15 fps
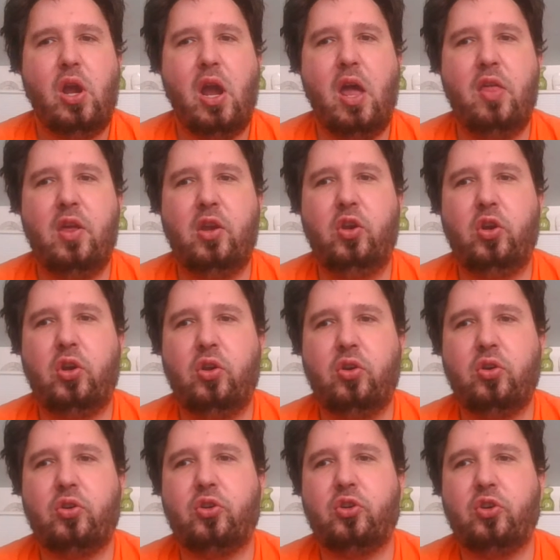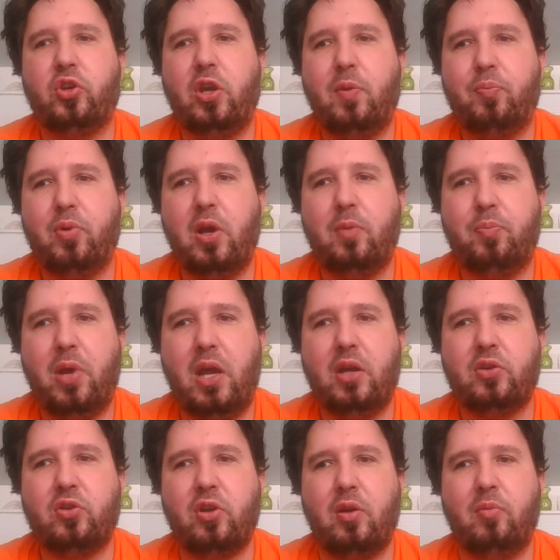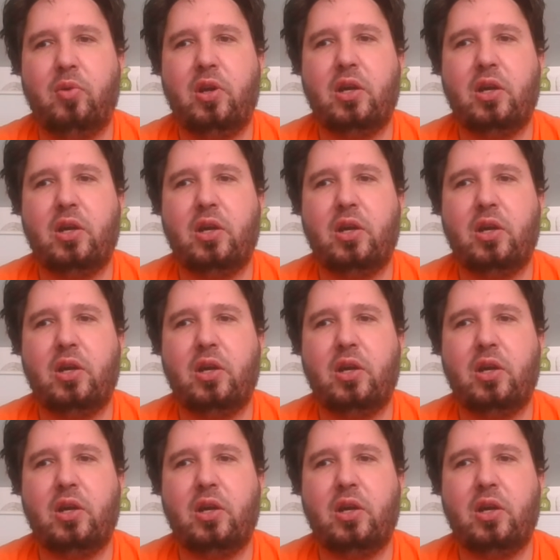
and then you can just skip right past him.